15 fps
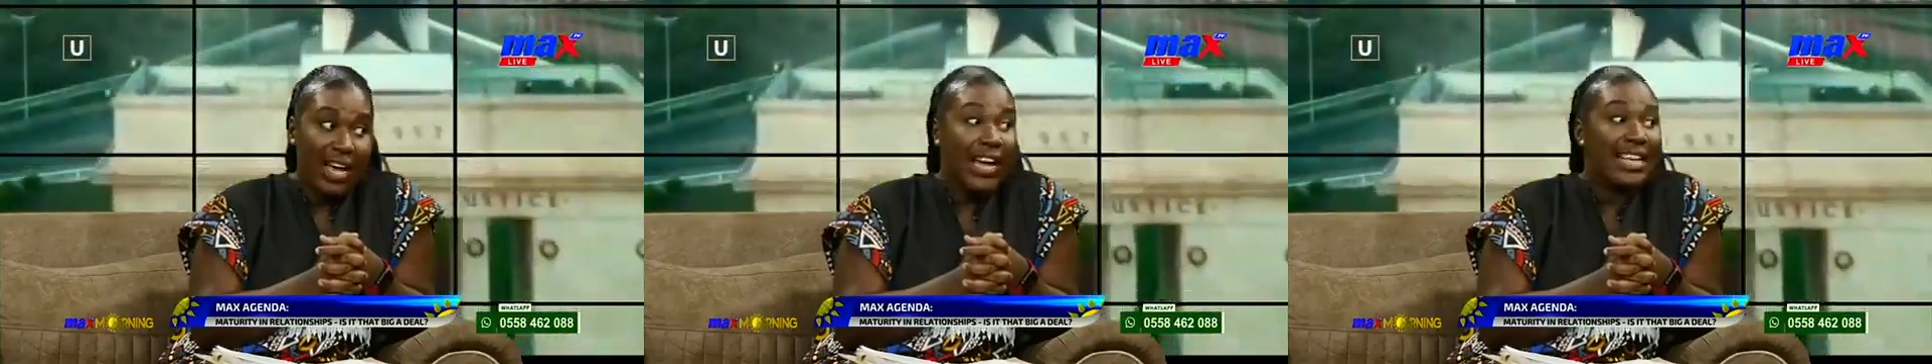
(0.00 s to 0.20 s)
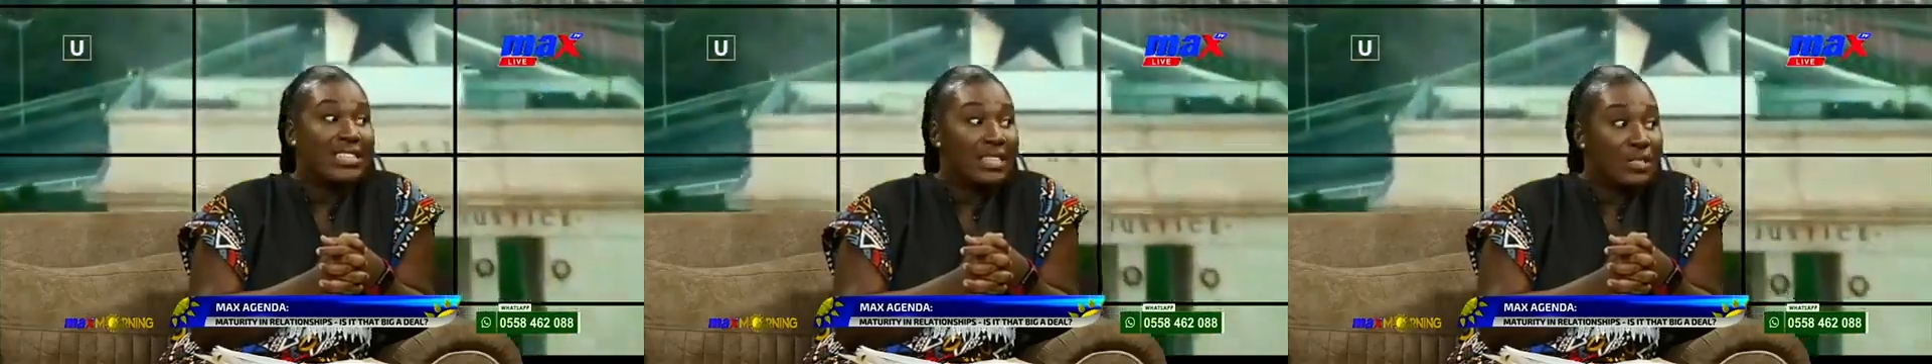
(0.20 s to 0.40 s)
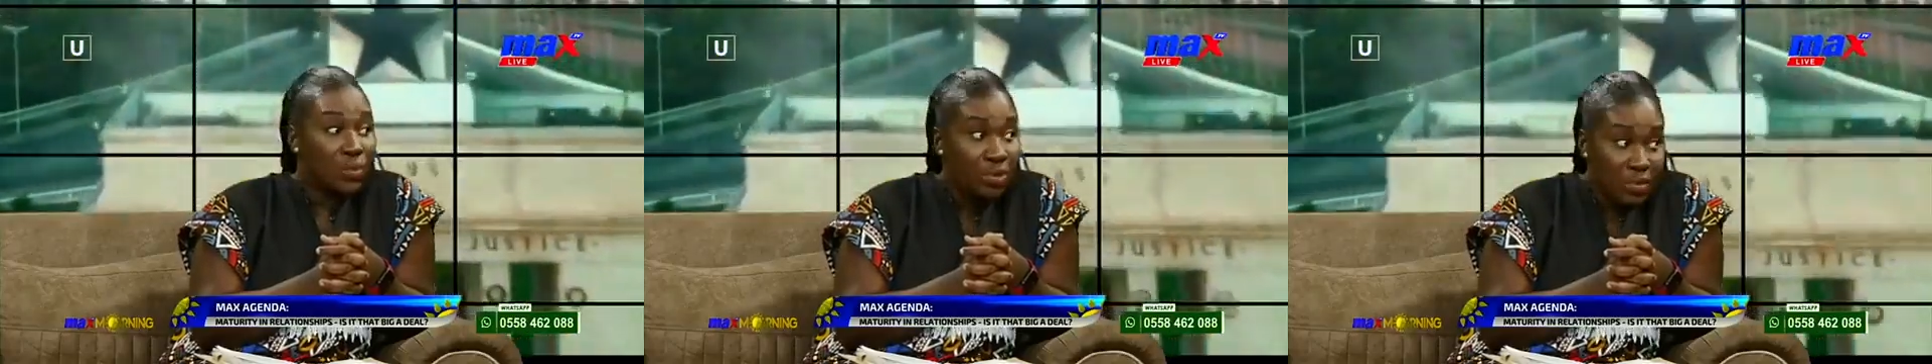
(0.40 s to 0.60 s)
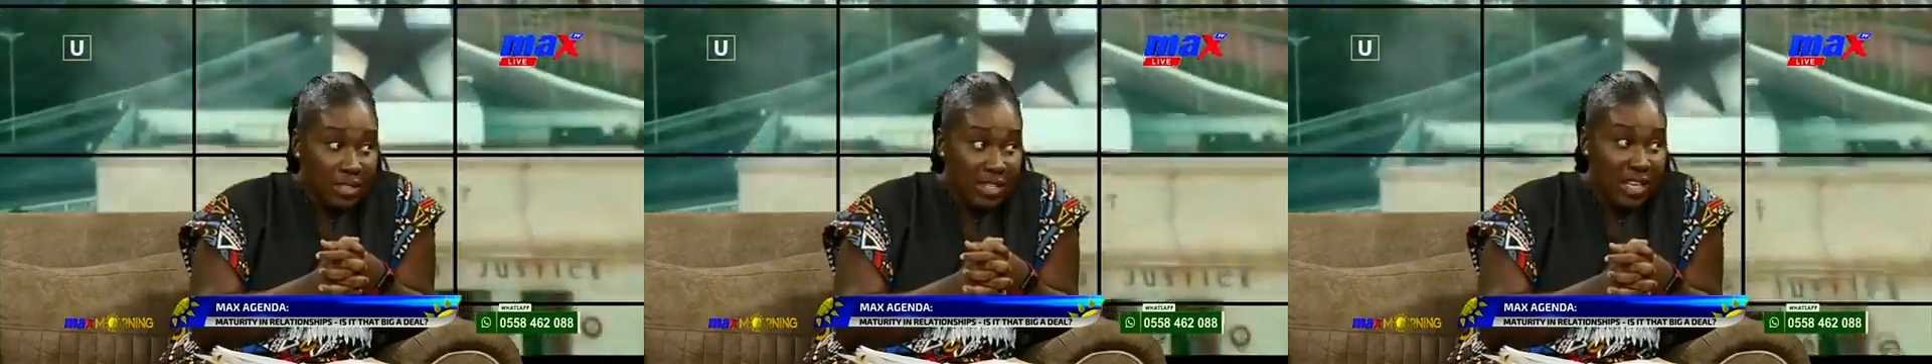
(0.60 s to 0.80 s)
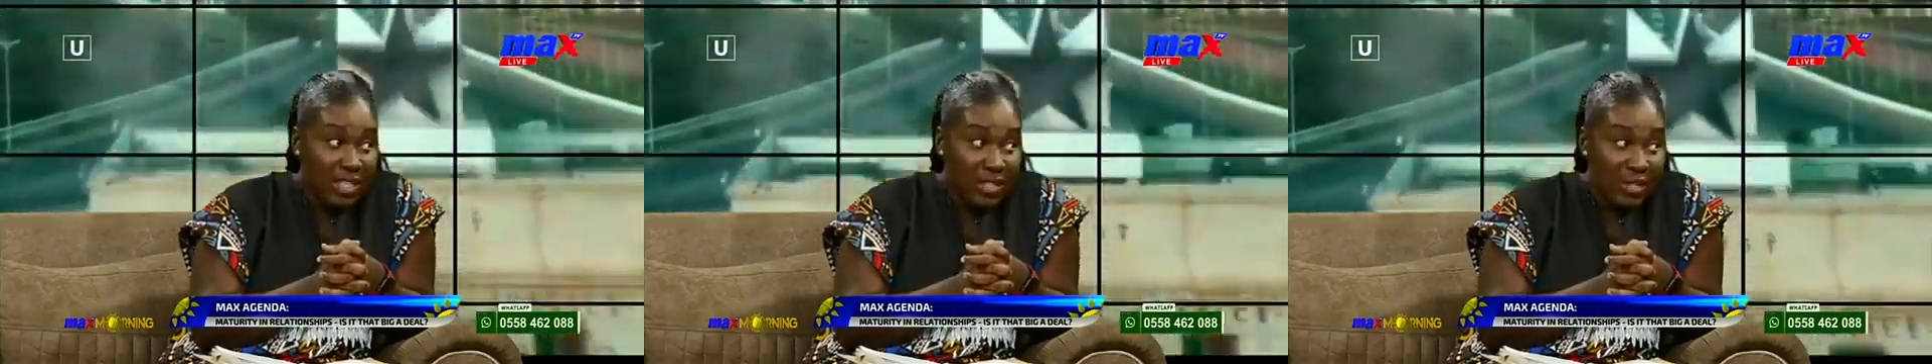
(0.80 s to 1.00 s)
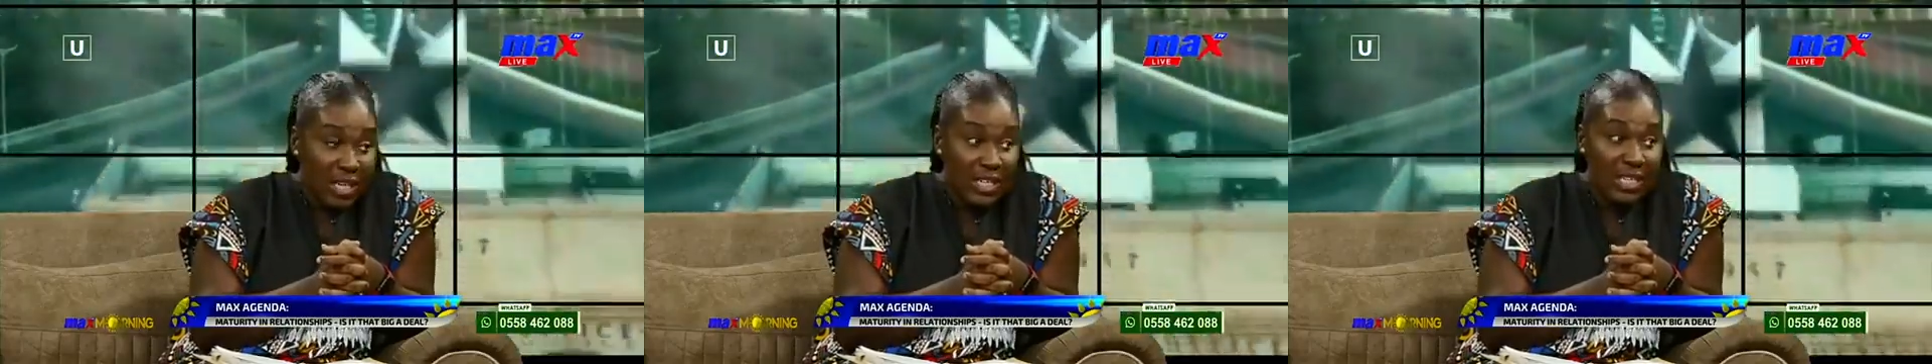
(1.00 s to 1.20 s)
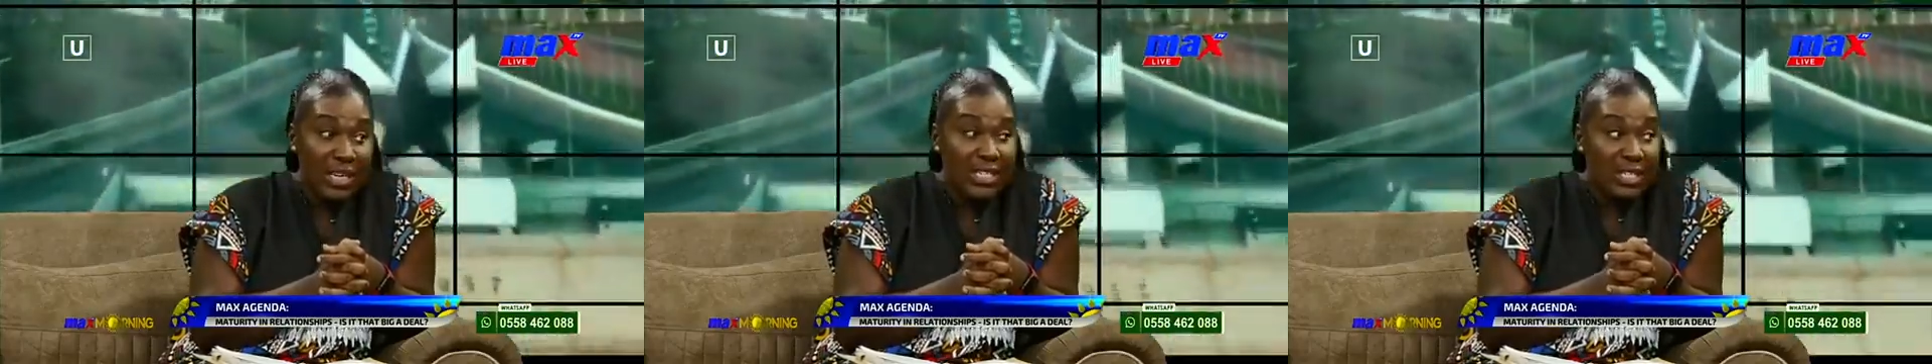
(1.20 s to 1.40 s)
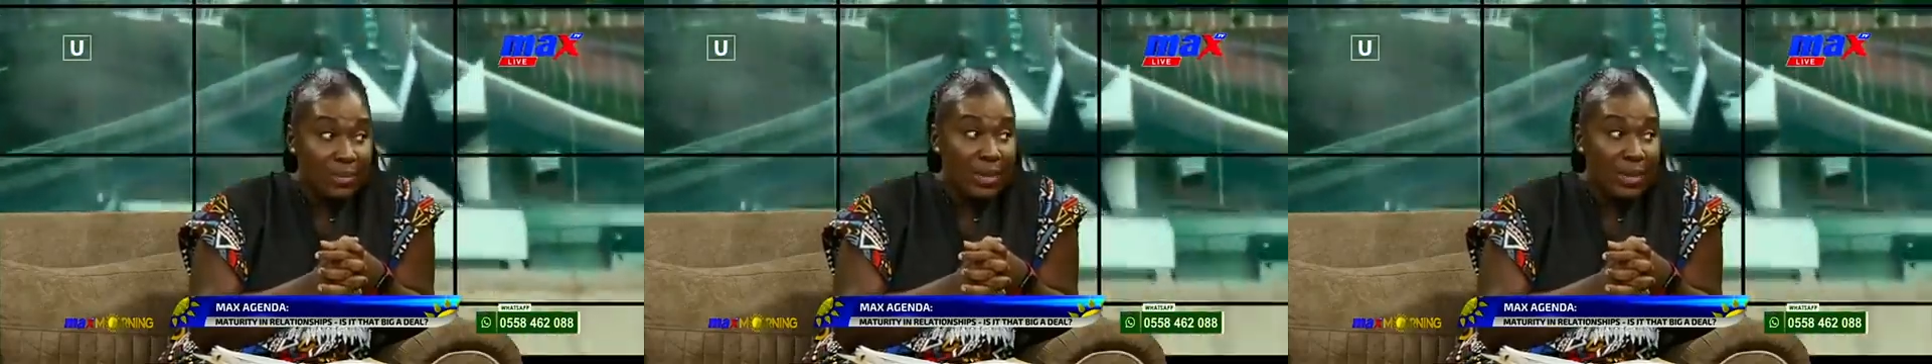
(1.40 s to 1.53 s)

I just want to tell you that in as